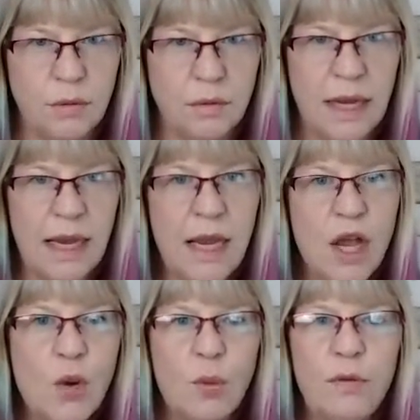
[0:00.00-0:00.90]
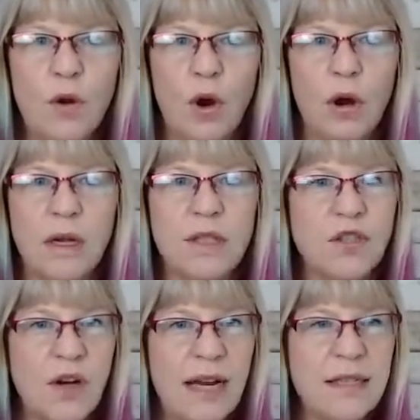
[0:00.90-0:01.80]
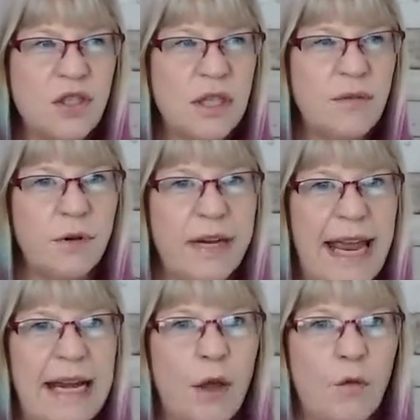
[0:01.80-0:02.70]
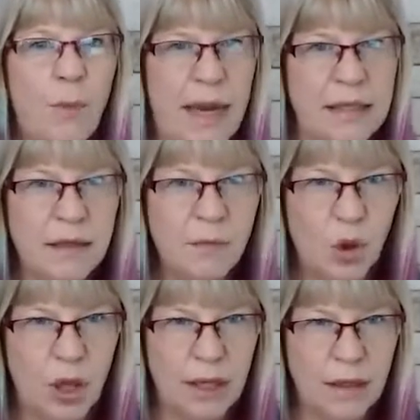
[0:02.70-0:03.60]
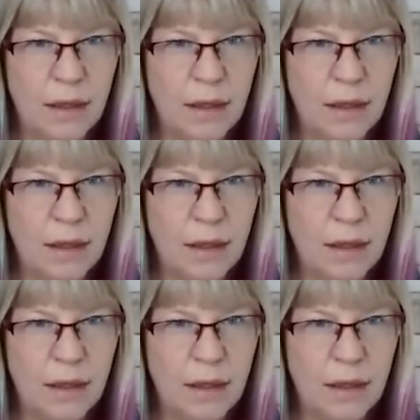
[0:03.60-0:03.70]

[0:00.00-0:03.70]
Okay, we've got a strategy for getting out of bed in the morning.